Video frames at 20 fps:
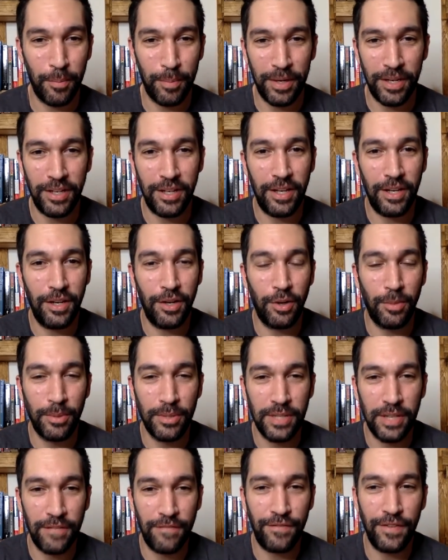but it
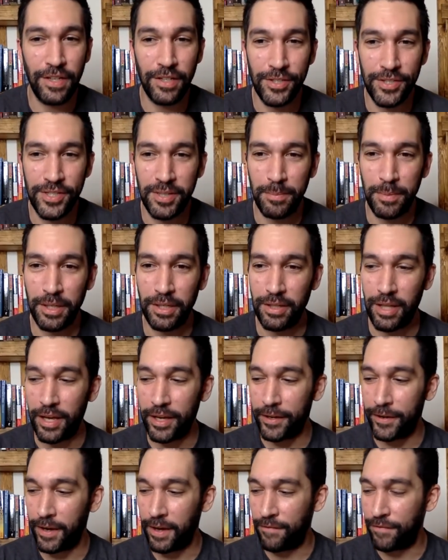almost it feels to me
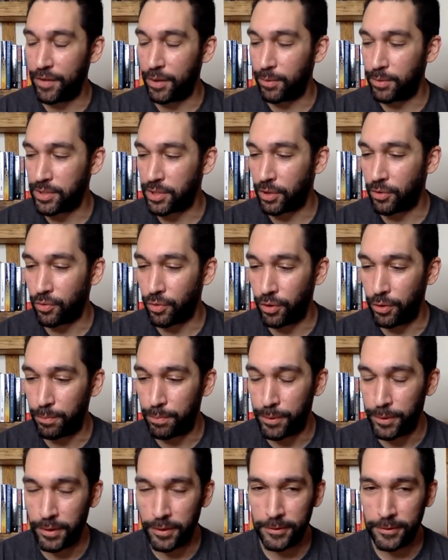like if there was a group